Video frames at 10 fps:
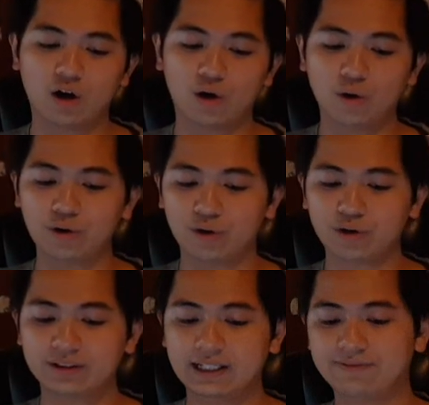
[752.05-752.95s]
Although
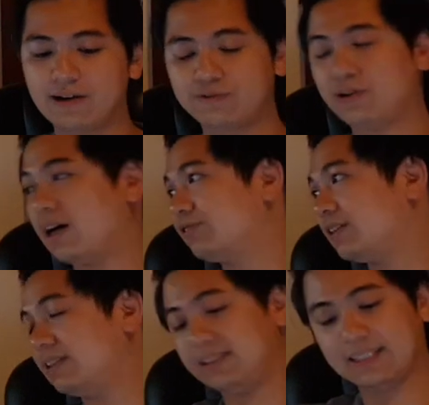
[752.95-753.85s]

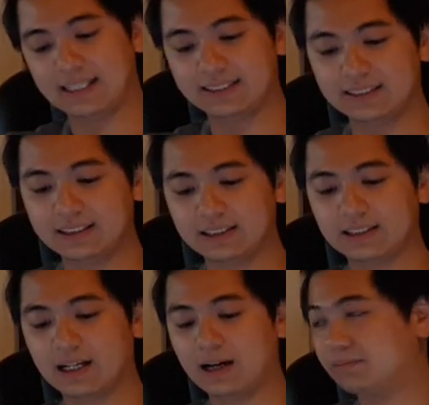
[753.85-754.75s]
D5300 doesn't
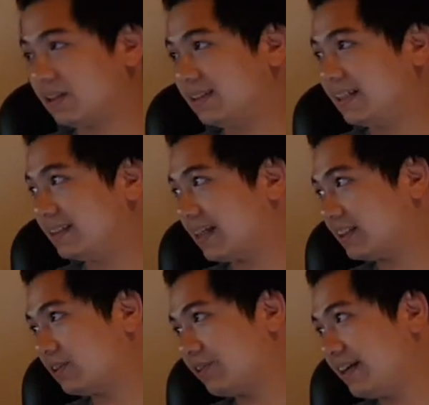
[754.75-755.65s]
contain
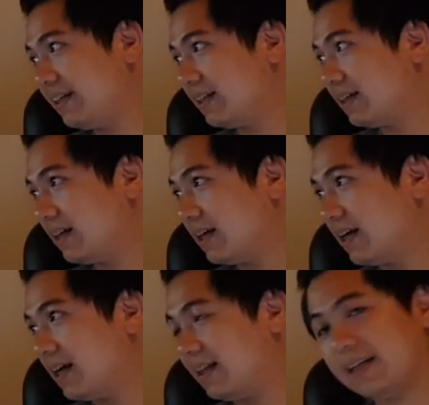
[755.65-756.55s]
touchscreen
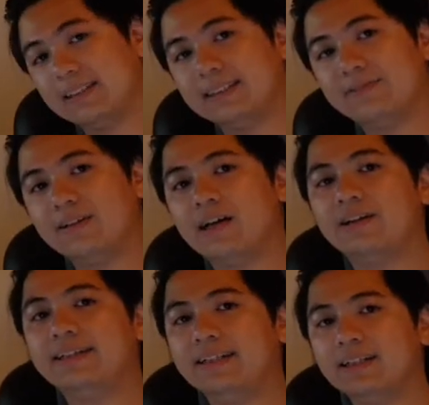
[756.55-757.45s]
like the
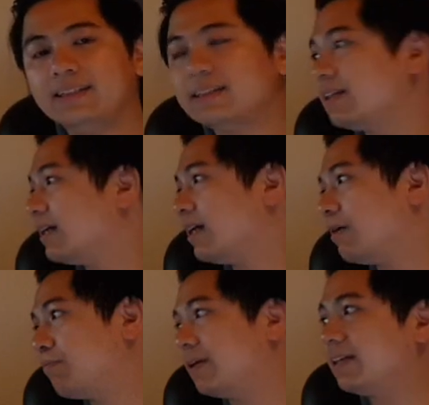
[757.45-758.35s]
700D does,
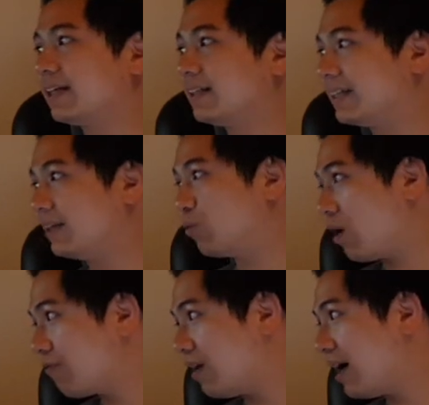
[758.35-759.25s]
but they contain
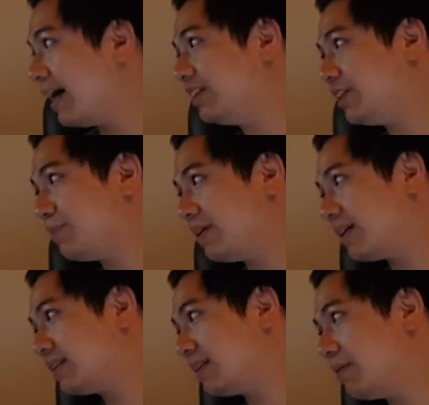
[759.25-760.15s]
Wi-Fi and
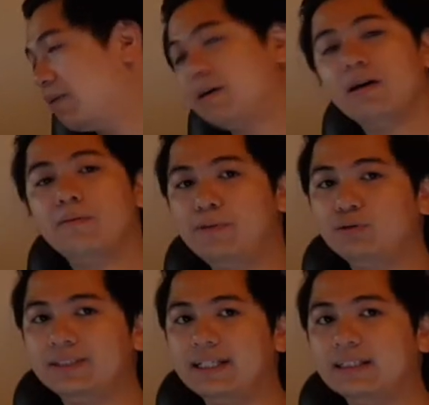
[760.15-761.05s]
GPS
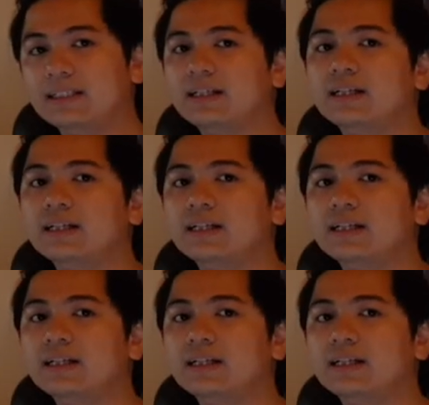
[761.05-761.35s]
built in,